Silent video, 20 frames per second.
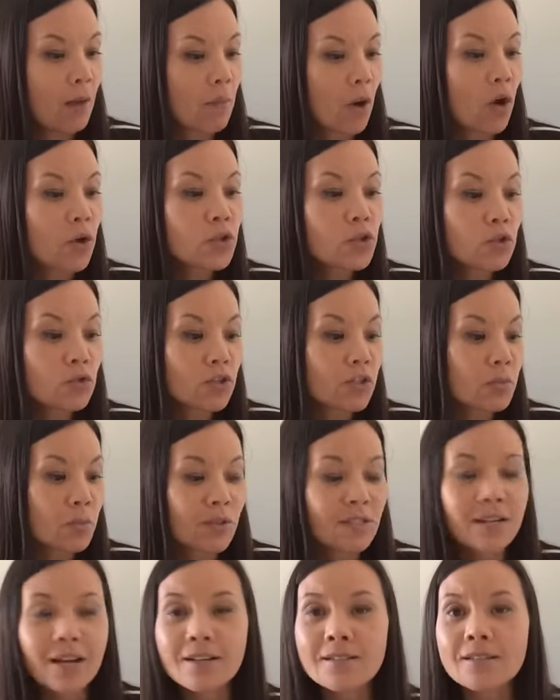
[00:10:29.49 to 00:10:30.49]
Also just
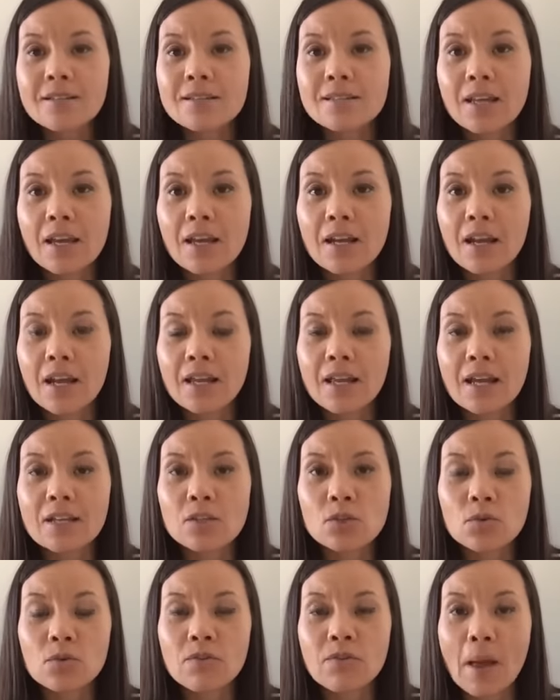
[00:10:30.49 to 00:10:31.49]
protects the skin
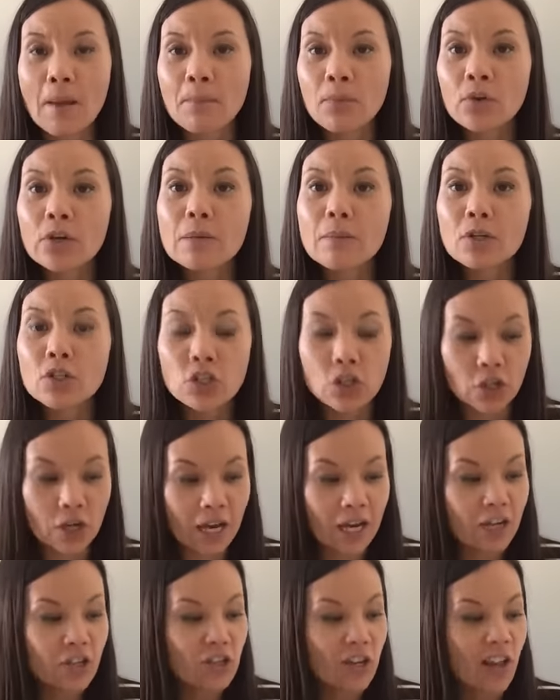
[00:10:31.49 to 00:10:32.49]
against sort of that premature
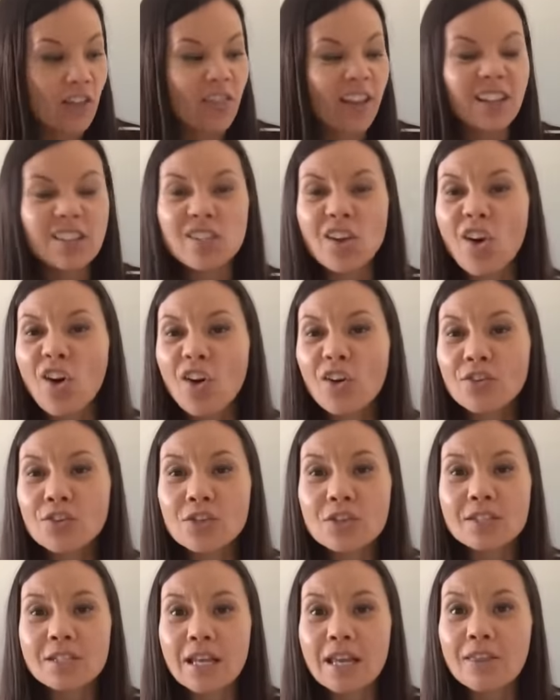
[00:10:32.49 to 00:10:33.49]
aging. And that's all
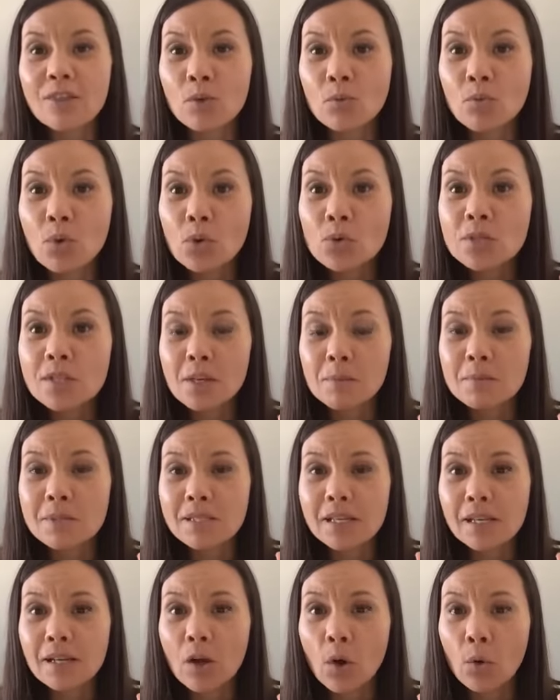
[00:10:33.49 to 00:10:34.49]
just in the rosehip
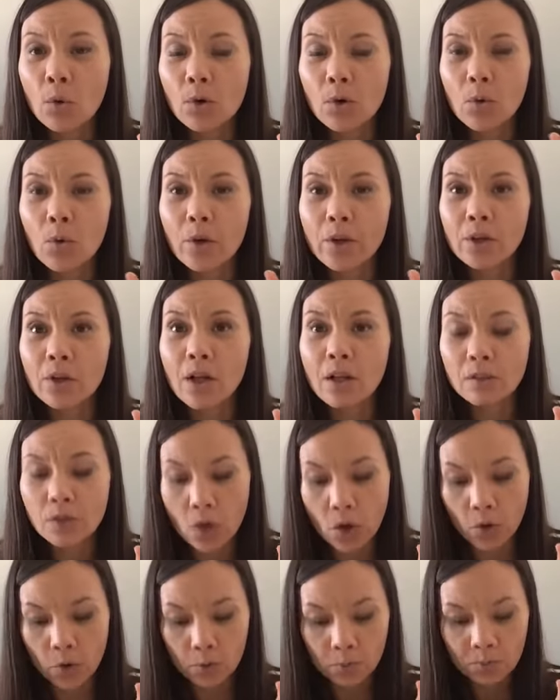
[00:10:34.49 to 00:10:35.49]
seed oil
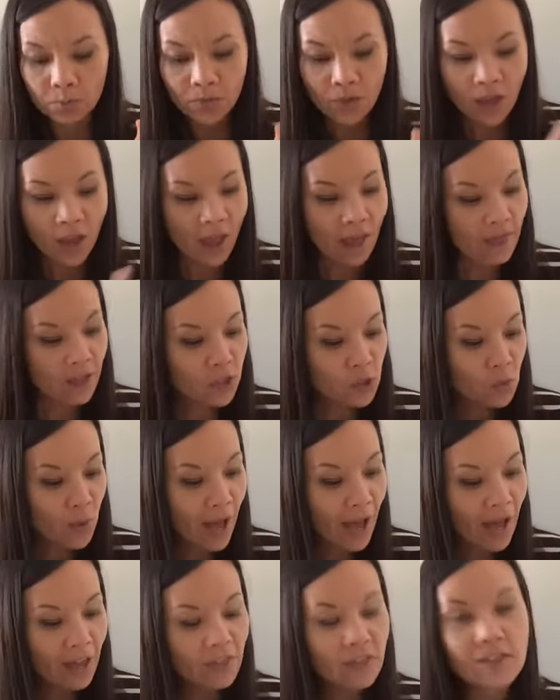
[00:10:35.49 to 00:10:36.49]
alone. And then you
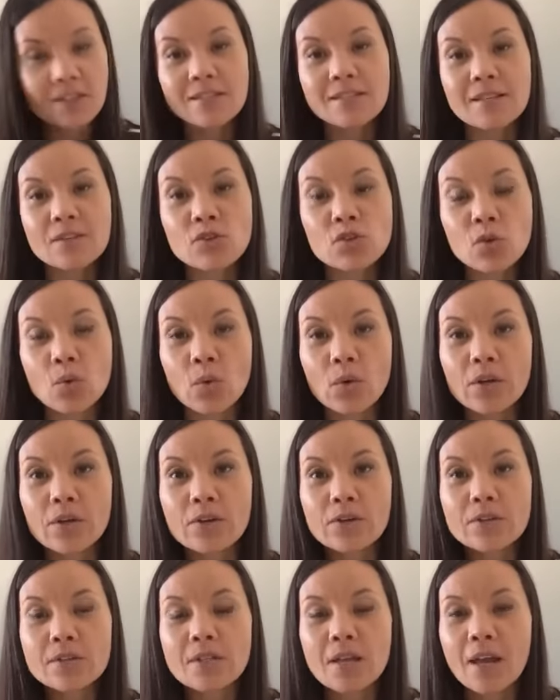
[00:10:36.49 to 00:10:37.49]
add the essential
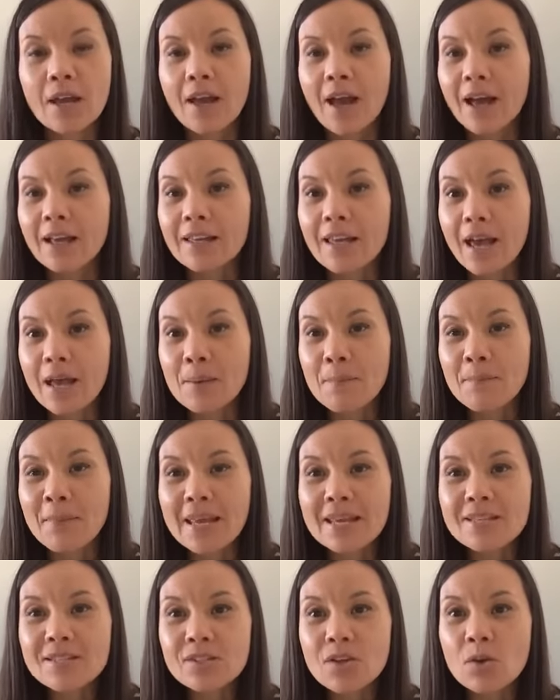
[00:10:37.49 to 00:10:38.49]
oils, again,
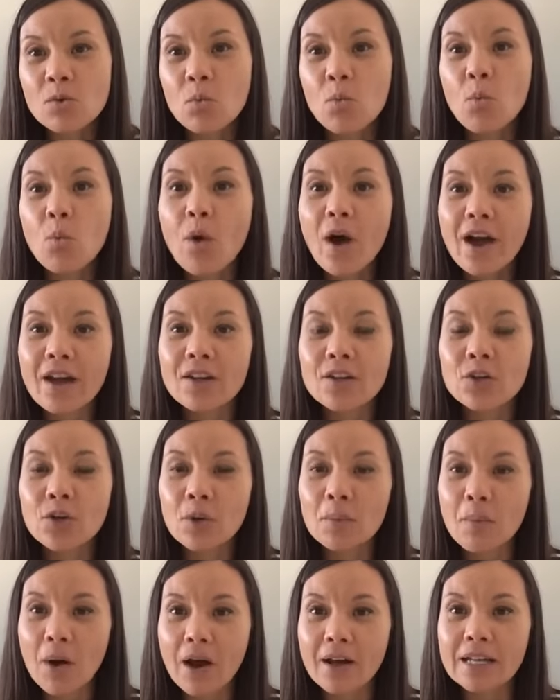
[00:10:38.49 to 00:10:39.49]
based on what
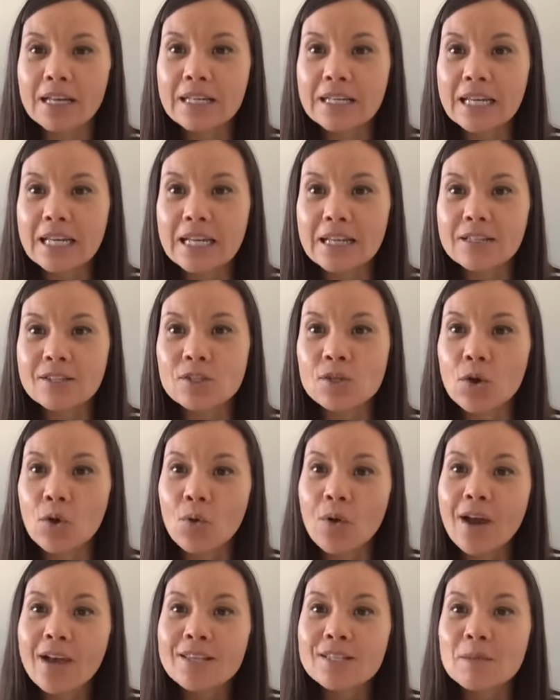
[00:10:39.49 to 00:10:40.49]
your body needs. So
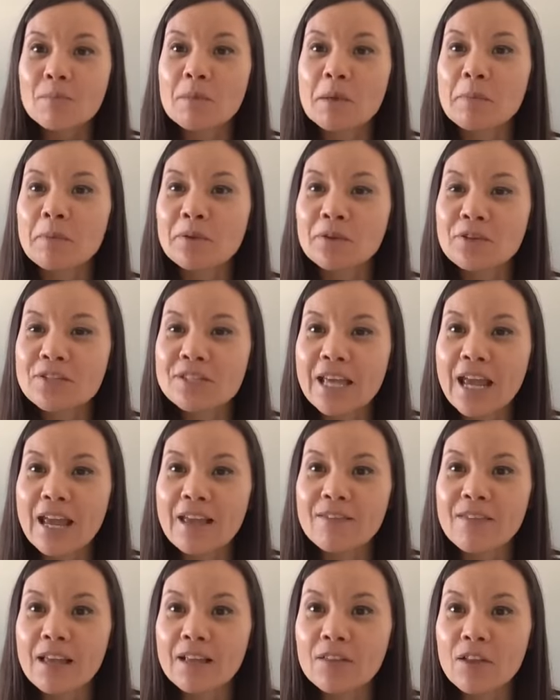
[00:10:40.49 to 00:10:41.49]
some people are
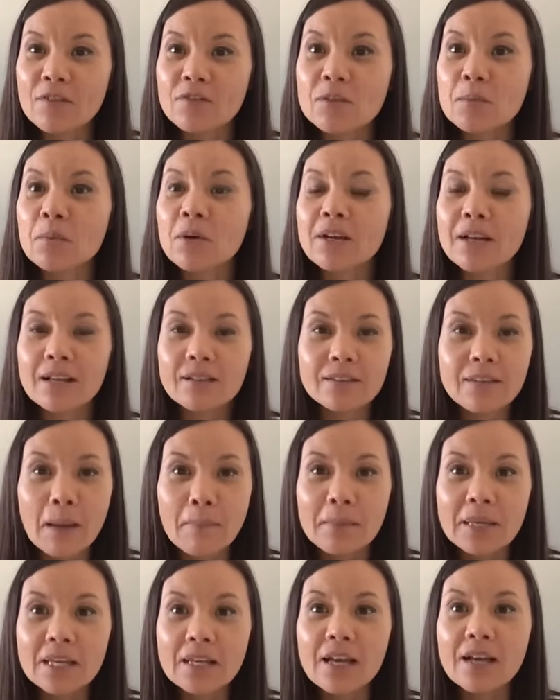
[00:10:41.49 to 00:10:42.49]
saying they love to put a
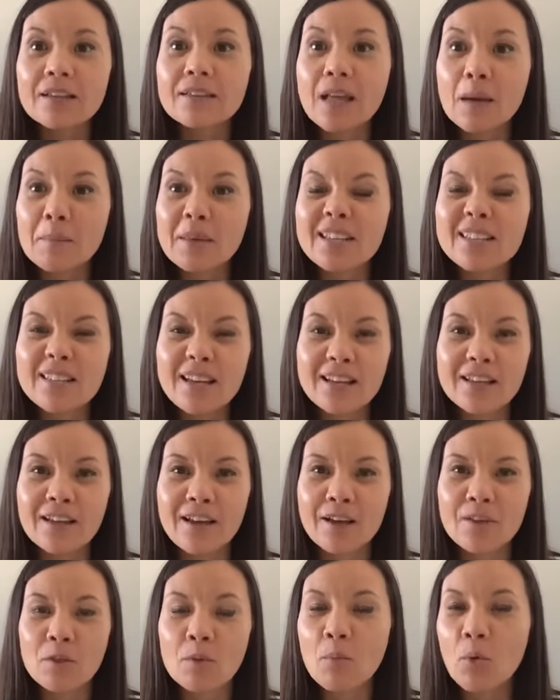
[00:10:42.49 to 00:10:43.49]
lemmy. A lemmy is
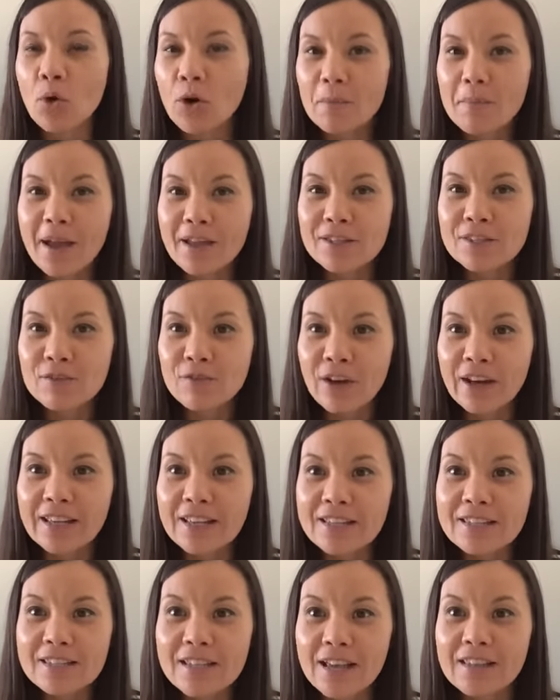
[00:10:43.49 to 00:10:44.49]
like the poor man's
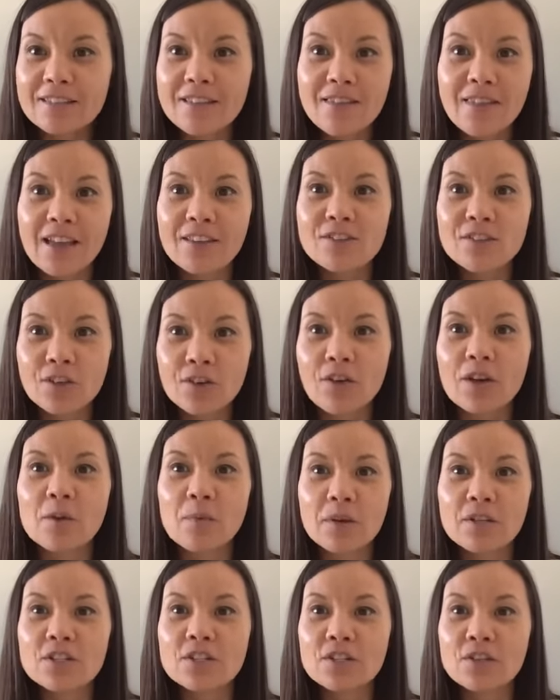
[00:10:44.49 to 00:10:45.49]
frankincense, and that's a great
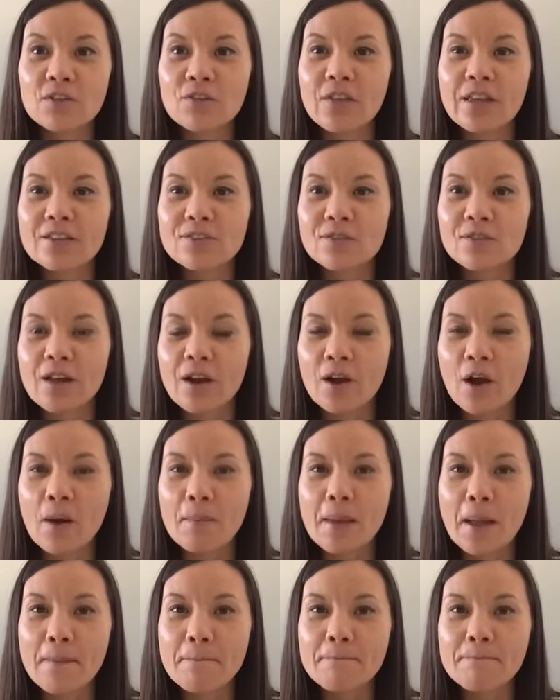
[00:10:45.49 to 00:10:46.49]
one too. Thanks for that comment.